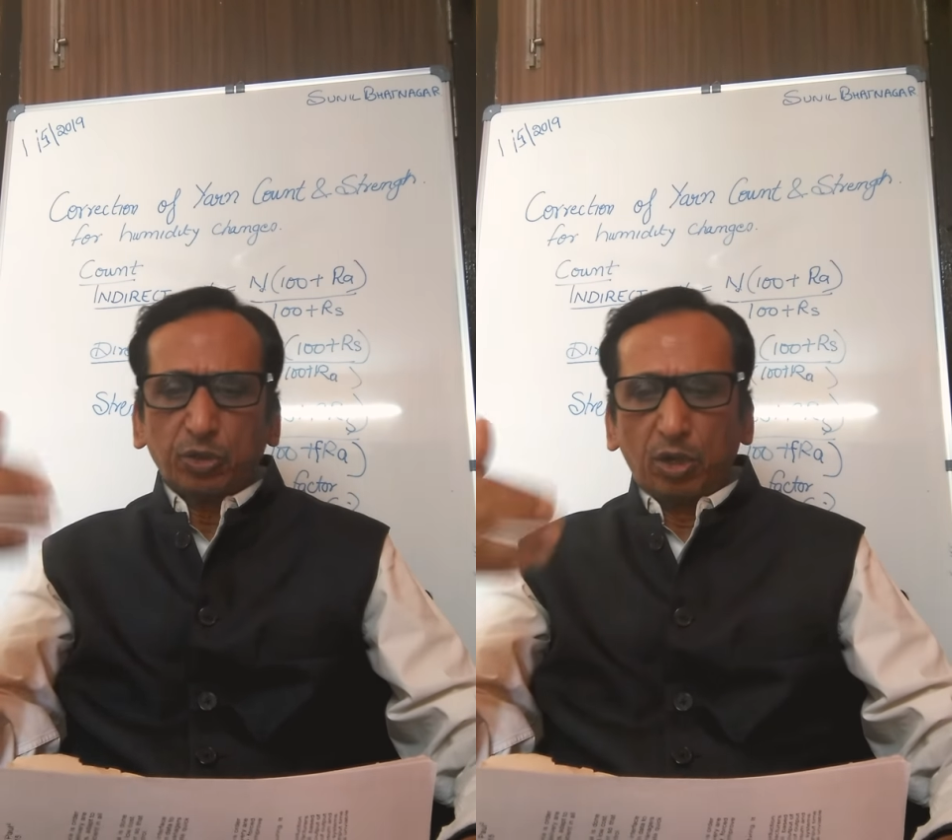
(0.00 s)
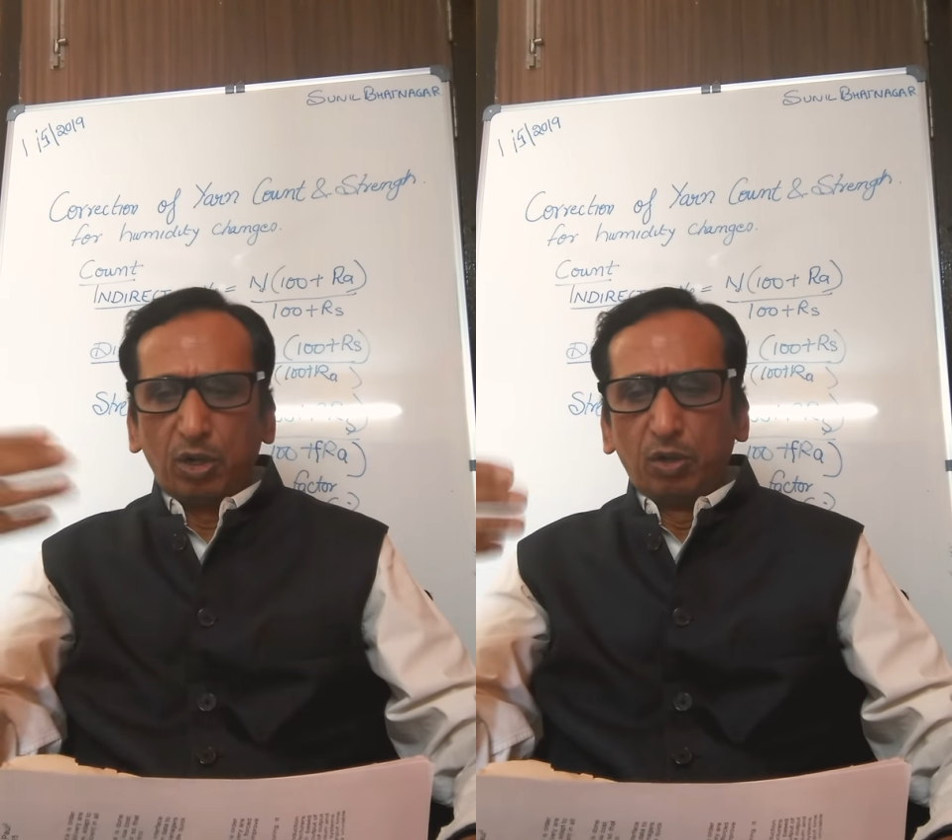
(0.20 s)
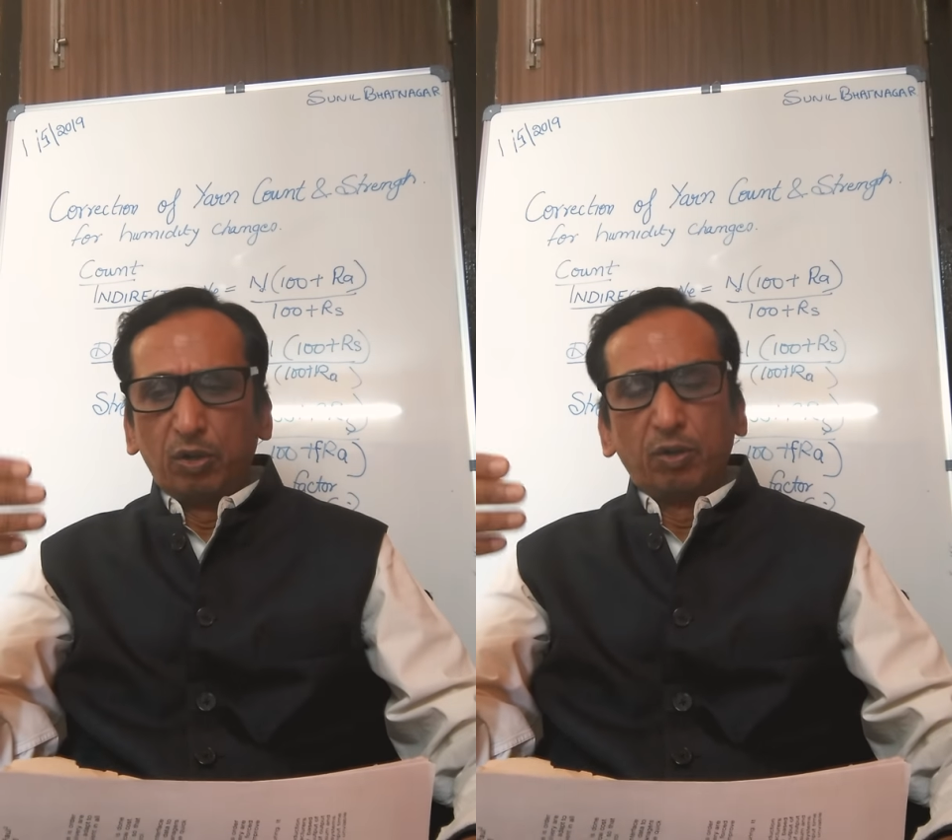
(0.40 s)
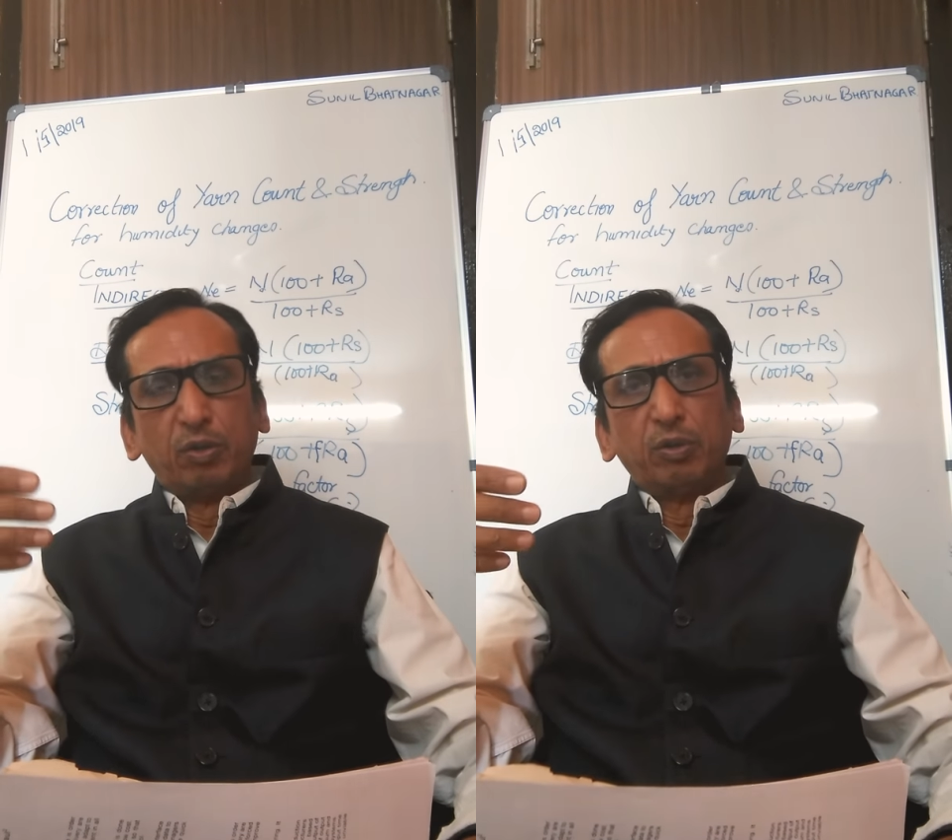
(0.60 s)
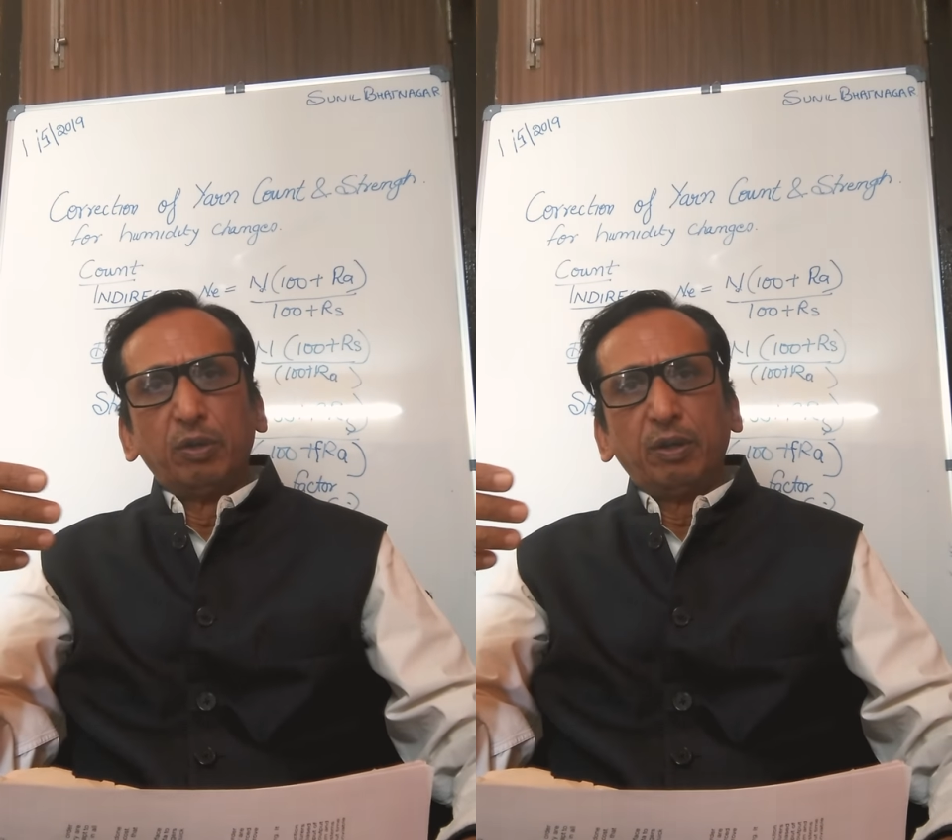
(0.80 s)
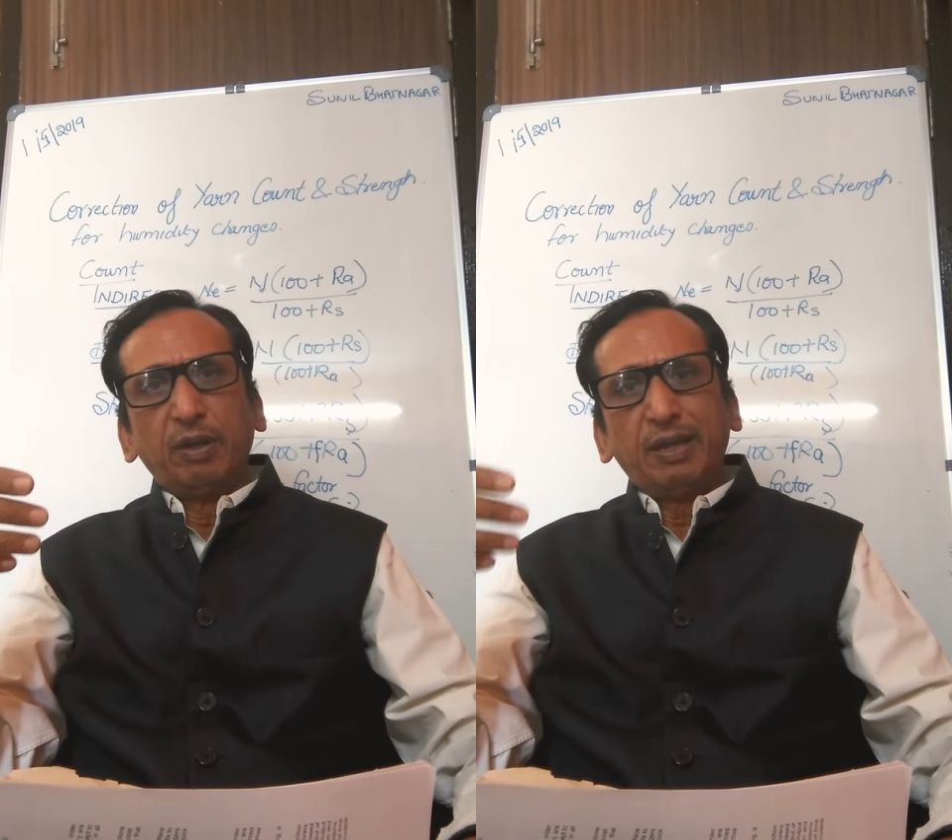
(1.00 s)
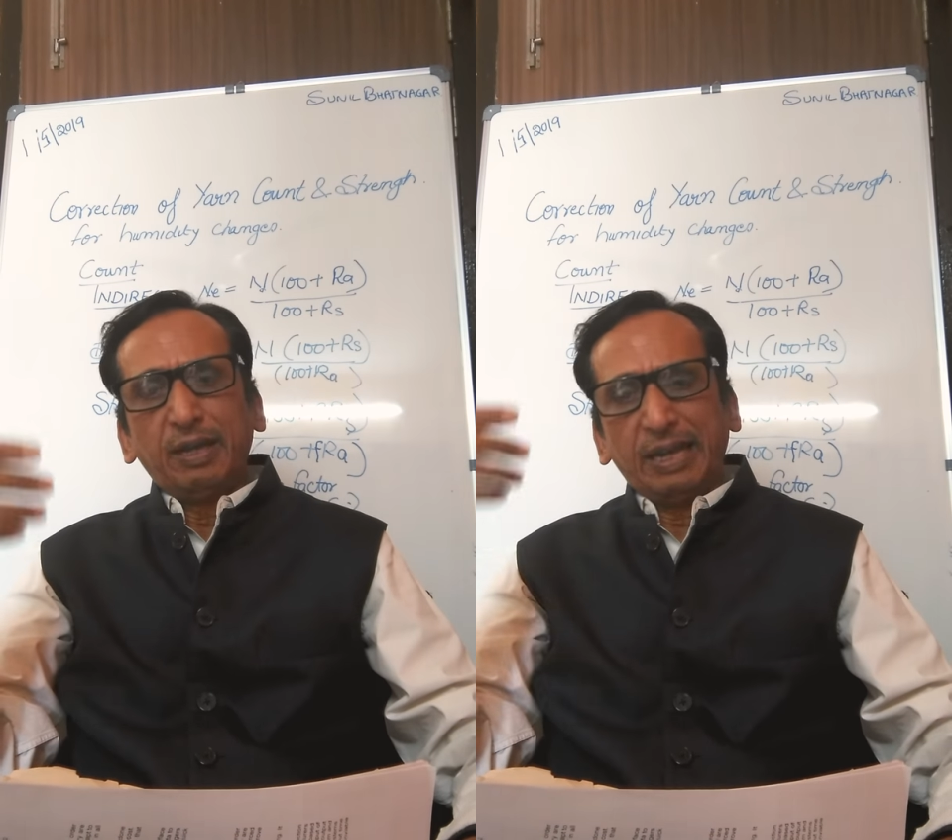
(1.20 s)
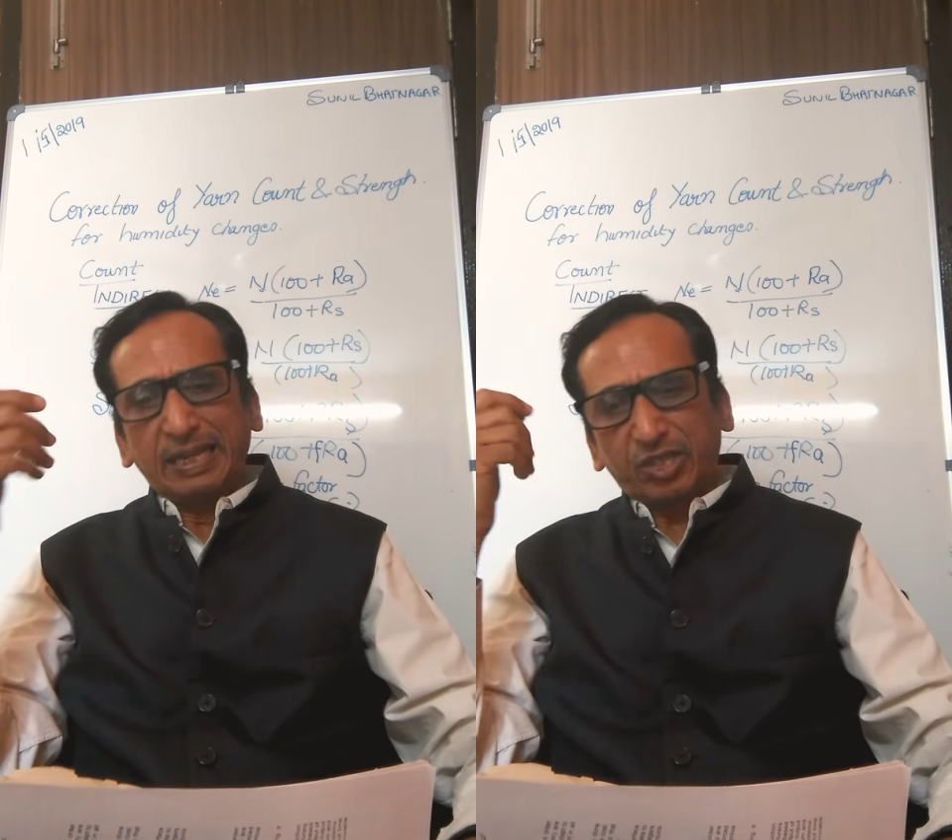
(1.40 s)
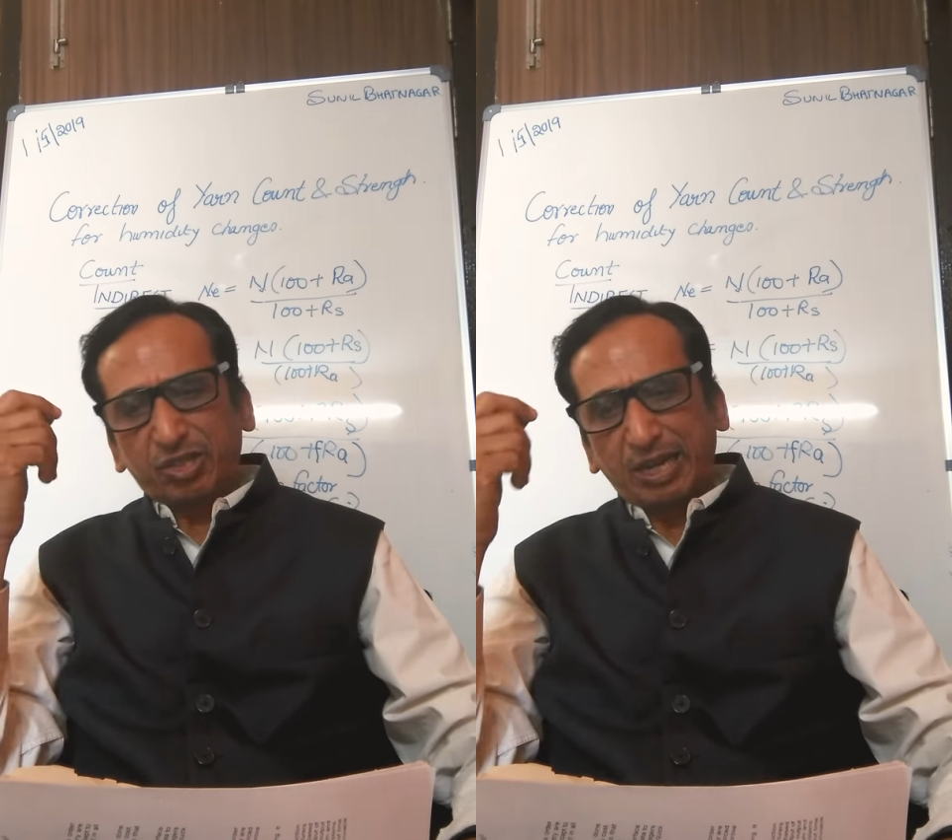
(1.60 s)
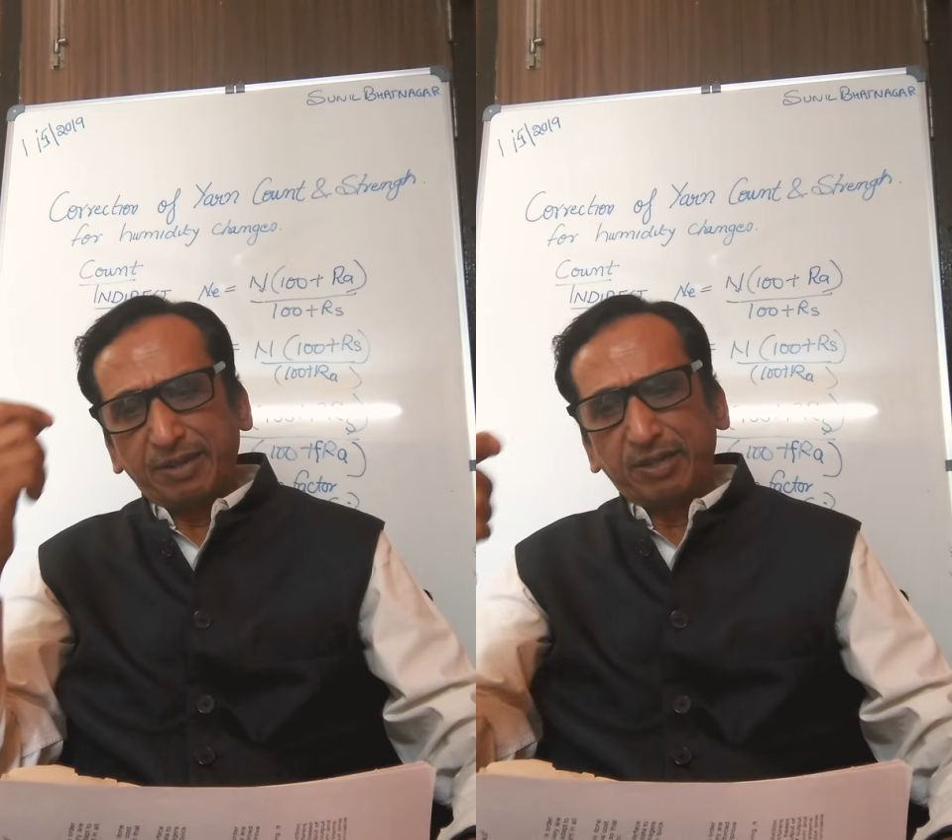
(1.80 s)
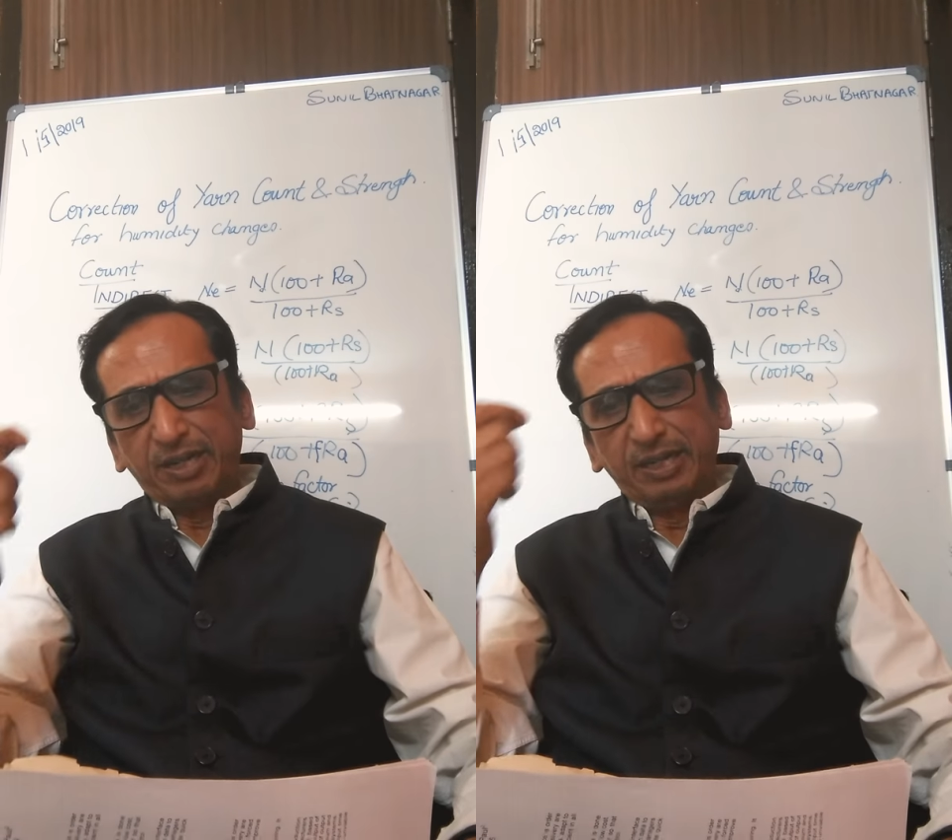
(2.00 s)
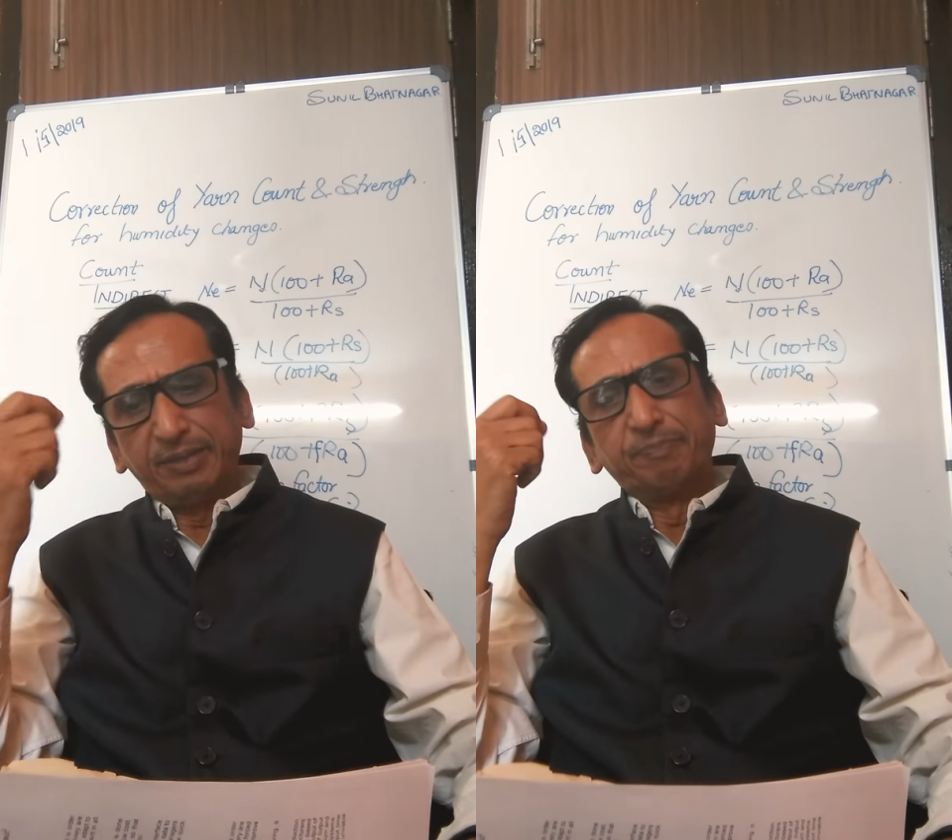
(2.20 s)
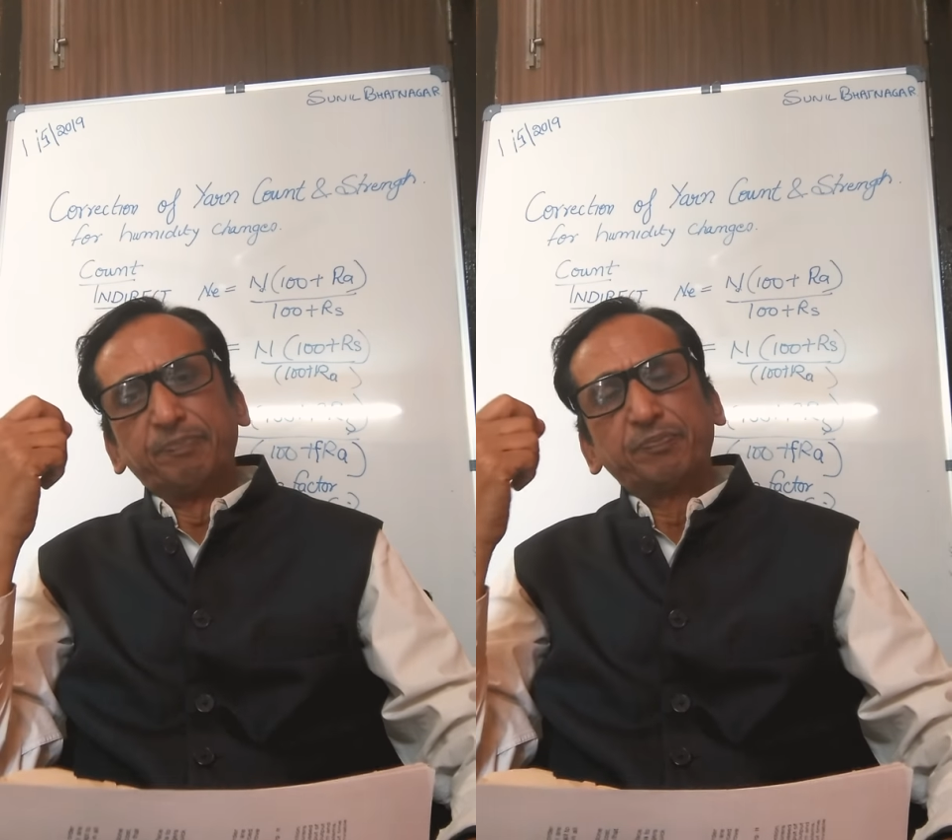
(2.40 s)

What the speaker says: So a standard